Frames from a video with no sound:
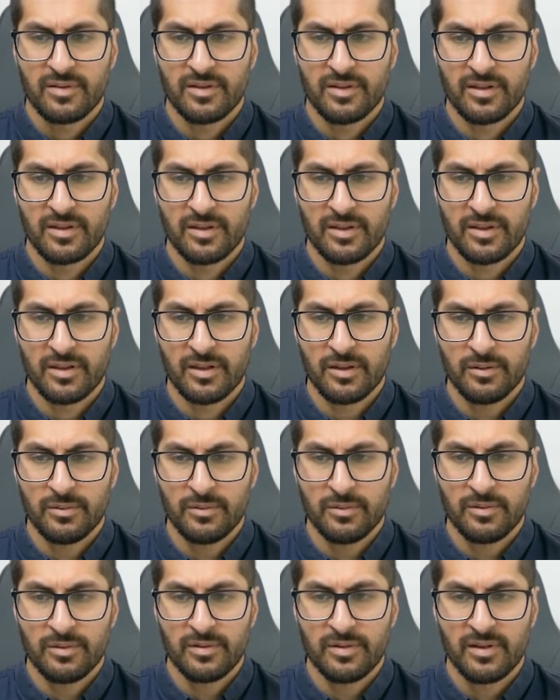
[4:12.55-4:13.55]
There you
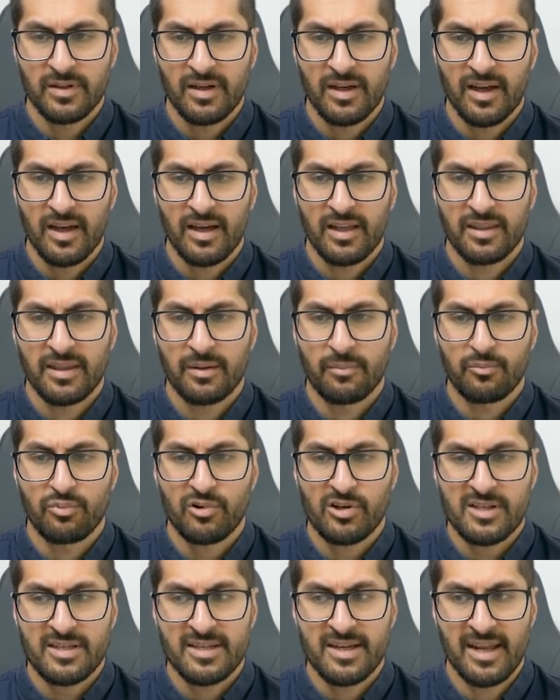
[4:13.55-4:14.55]
go. And then
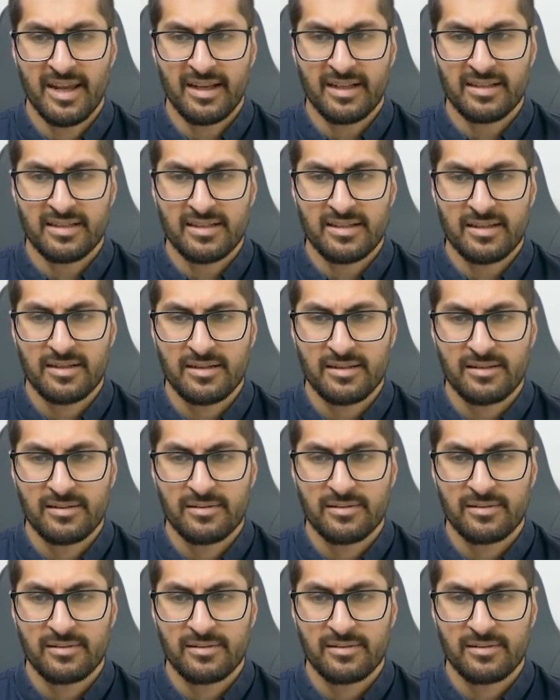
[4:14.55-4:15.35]
press Next.